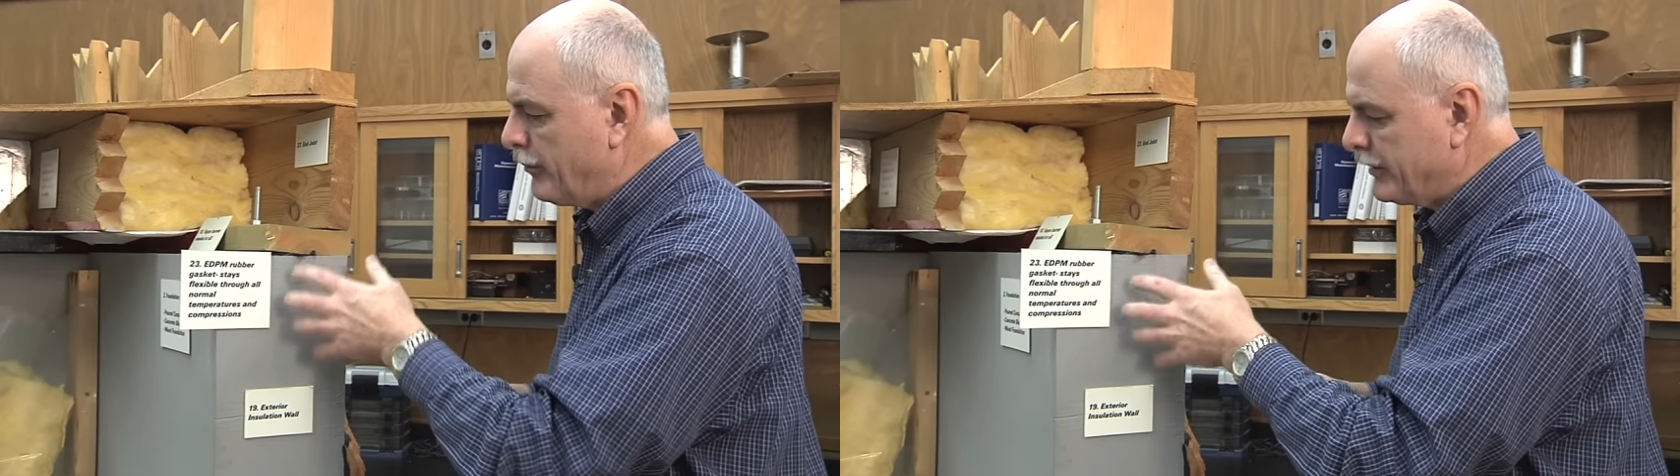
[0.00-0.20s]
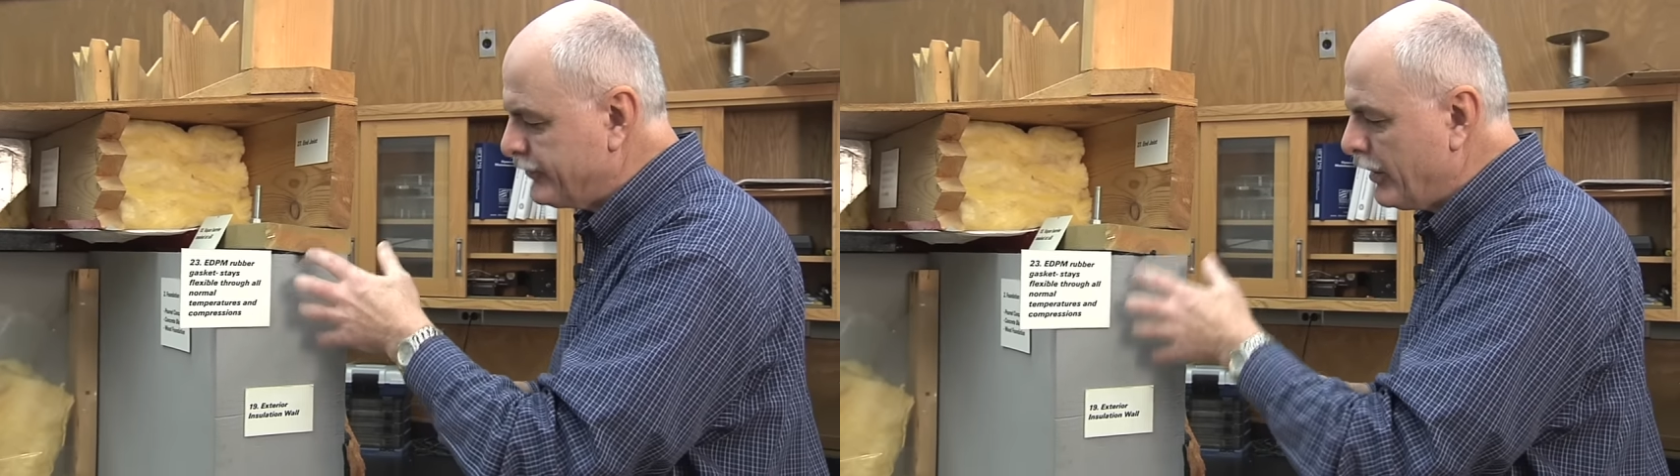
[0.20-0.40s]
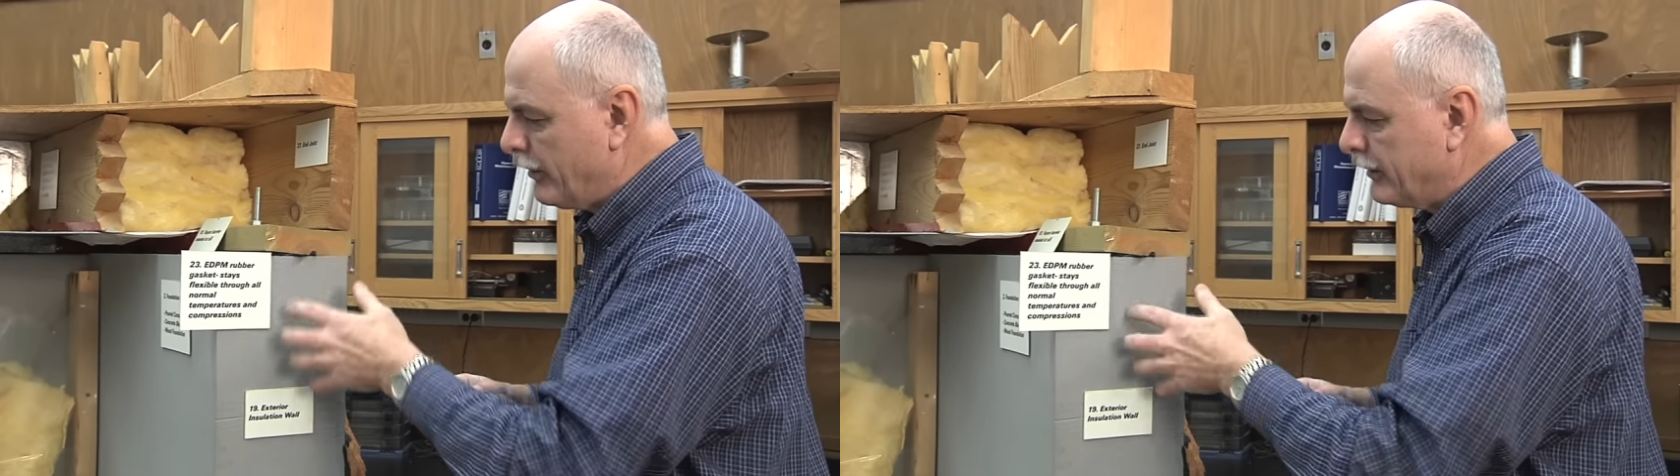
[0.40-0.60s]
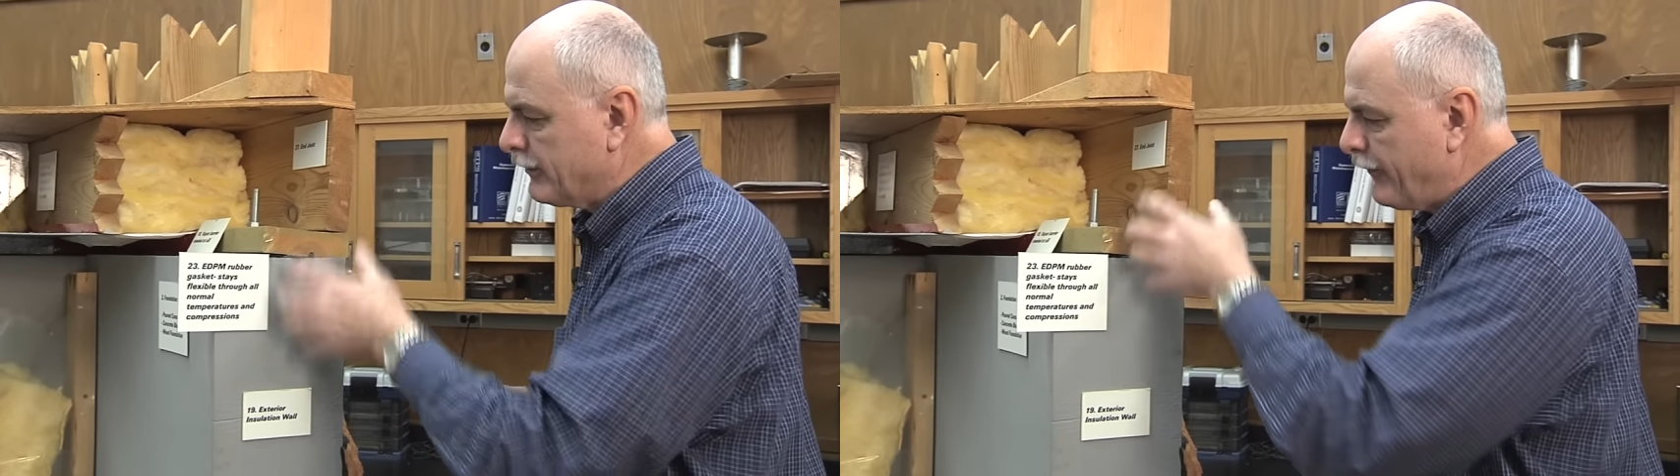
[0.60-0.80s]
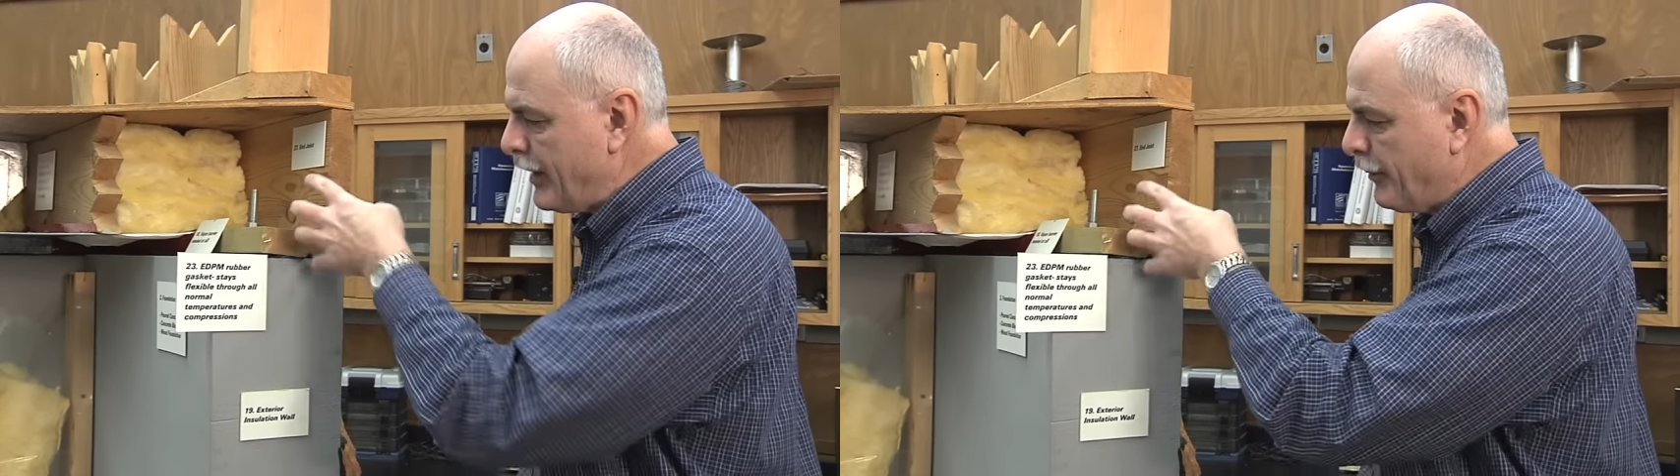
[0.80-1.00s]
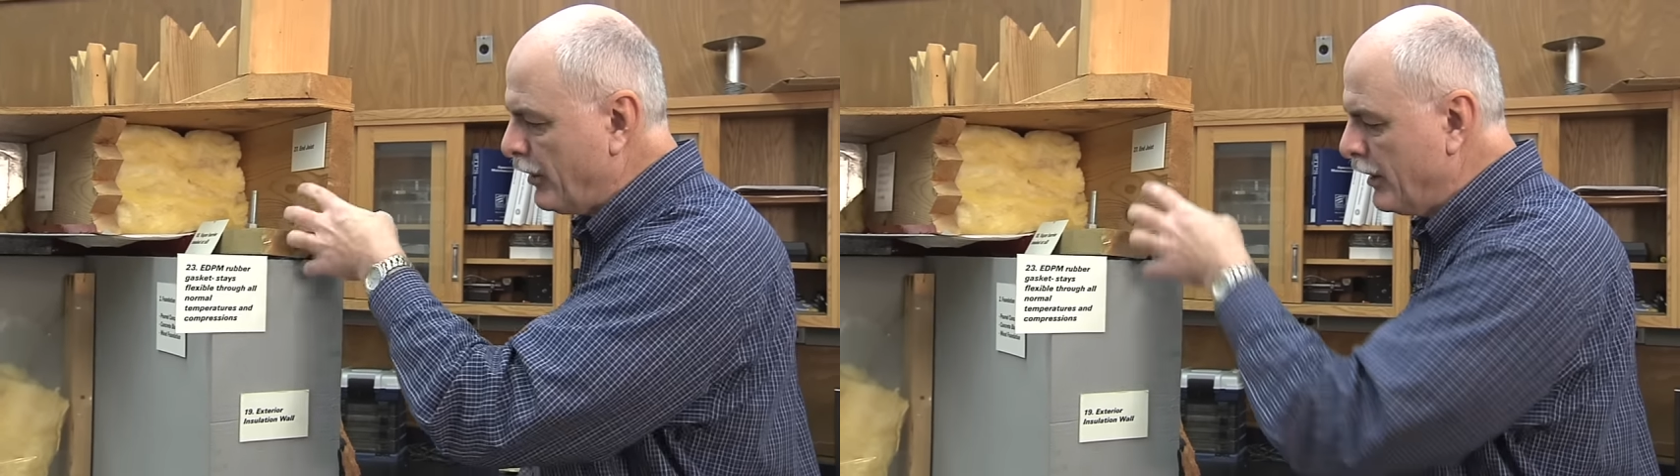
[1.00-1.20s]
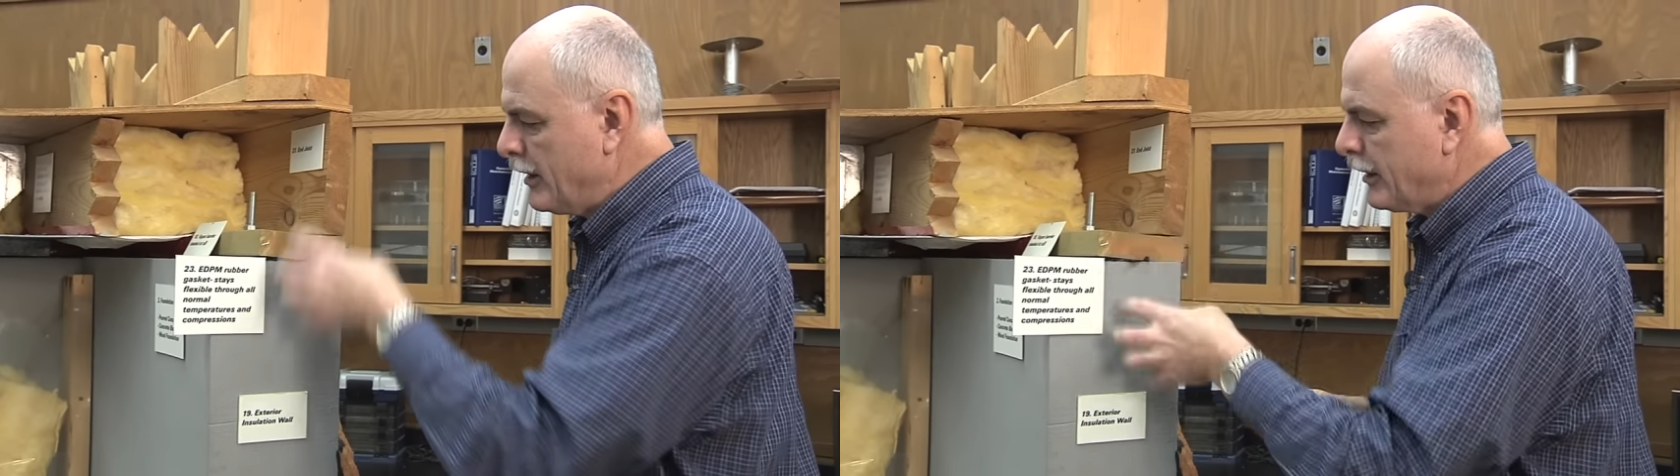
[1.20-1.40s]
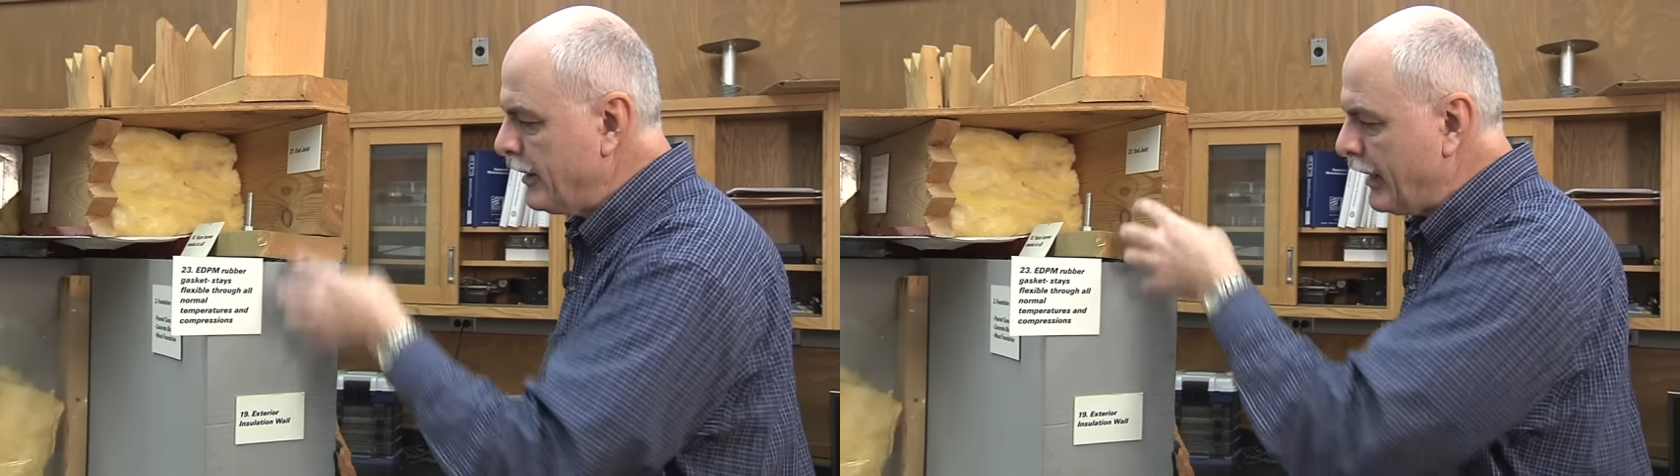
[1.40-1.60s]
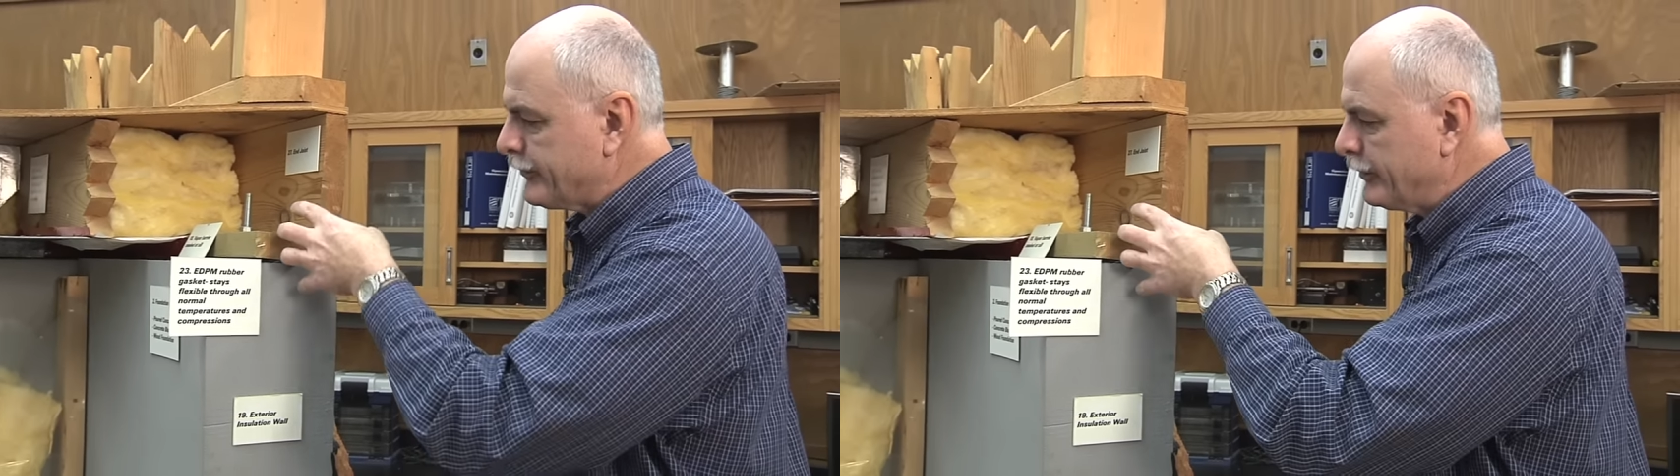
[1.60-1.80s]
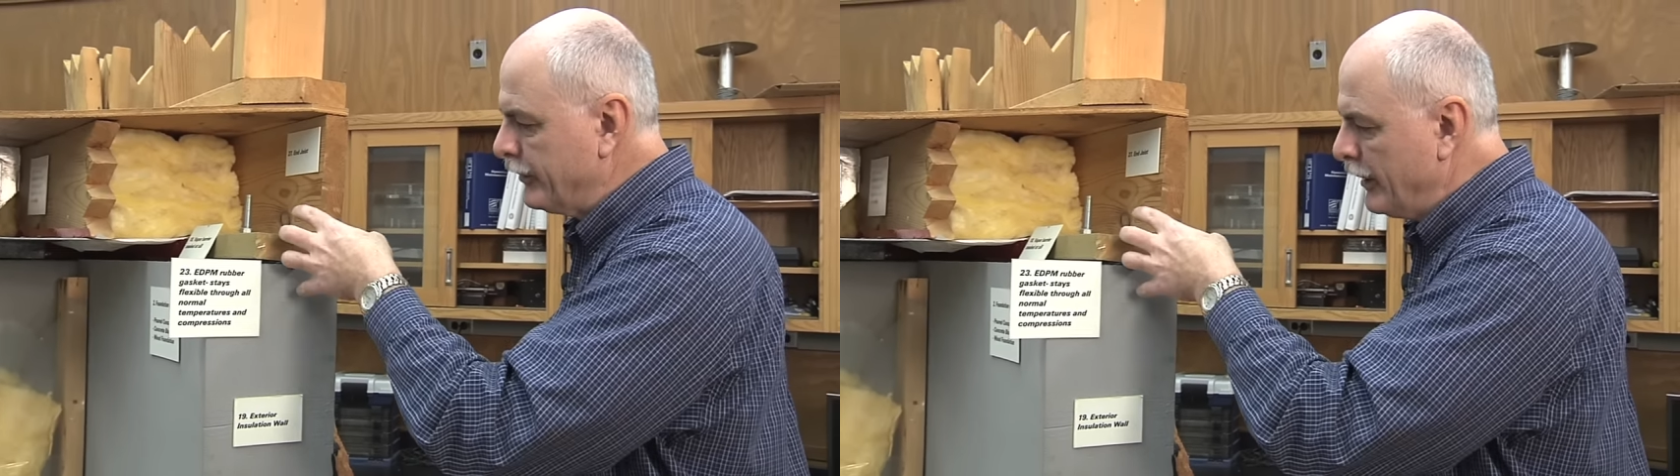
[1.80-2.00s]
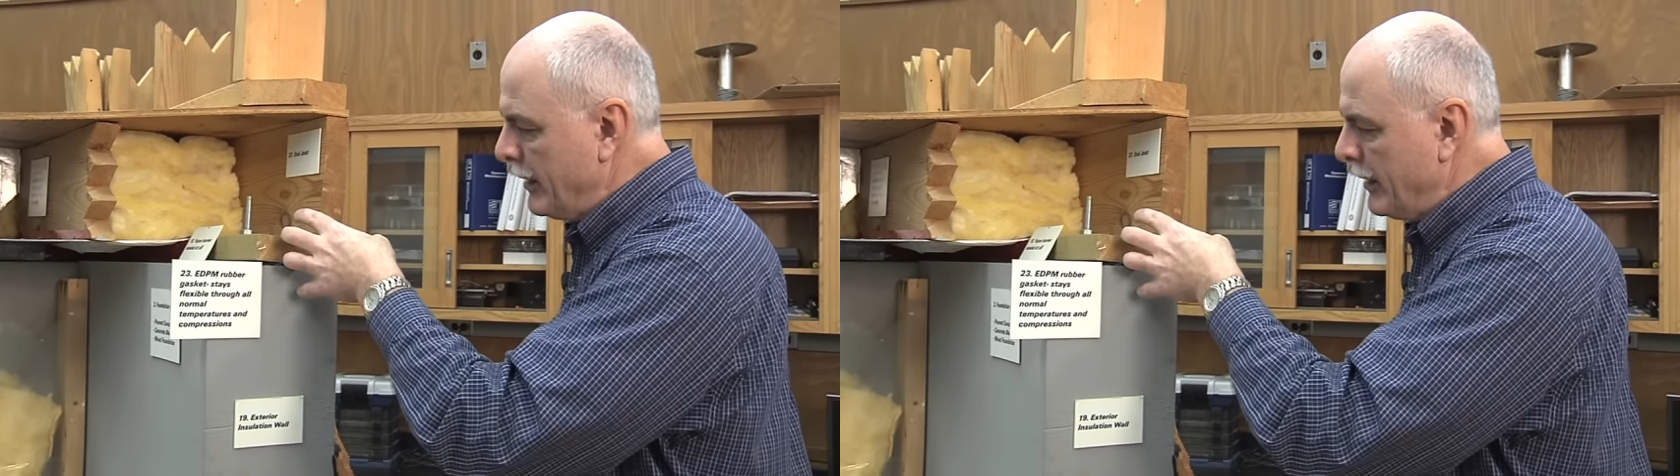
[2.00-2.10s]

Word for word: but generally it's a vapor connection